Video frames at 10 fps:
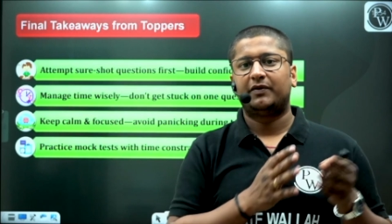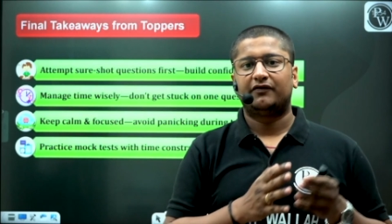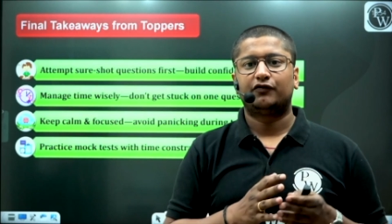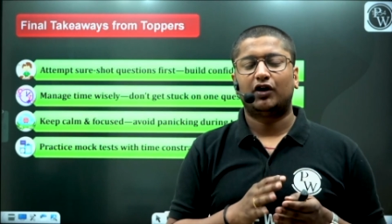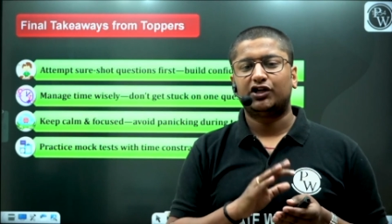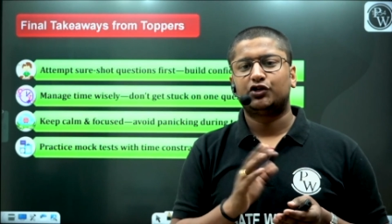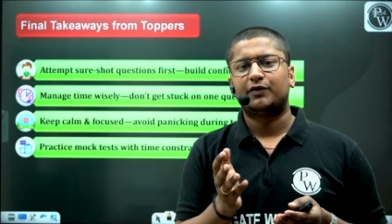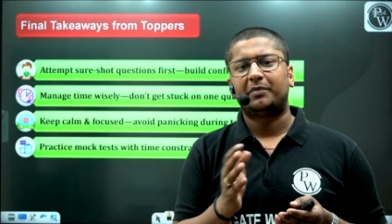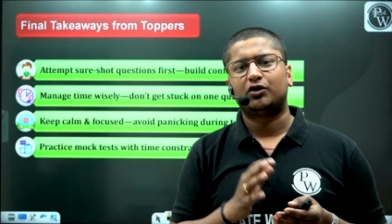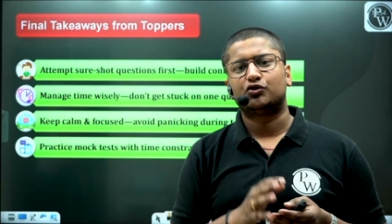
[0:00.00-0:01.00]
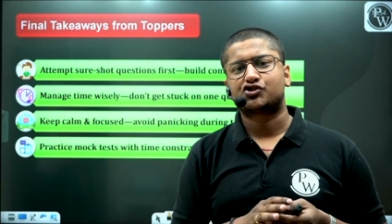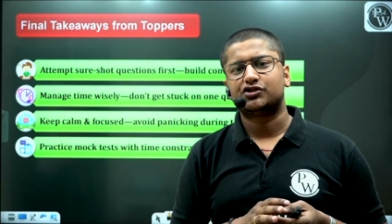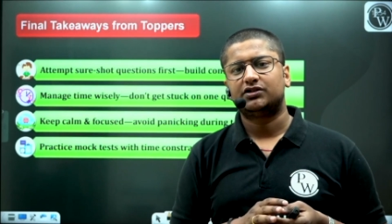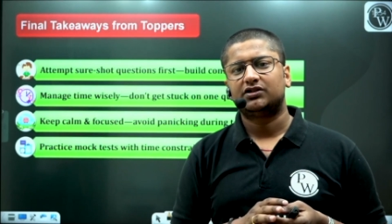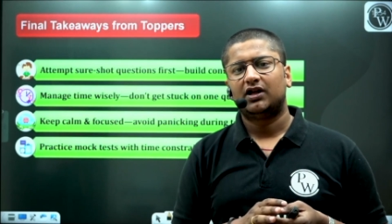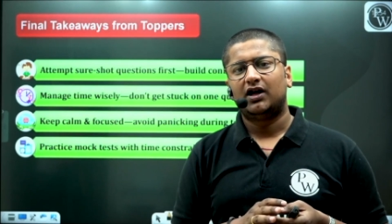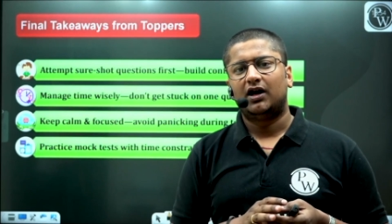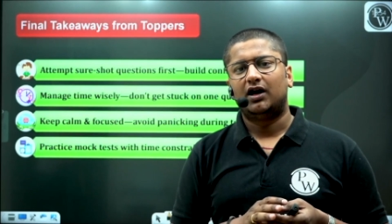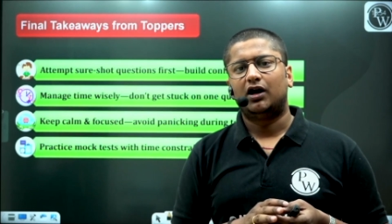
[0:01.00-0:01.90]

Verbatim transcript: 40 to 50 question uh,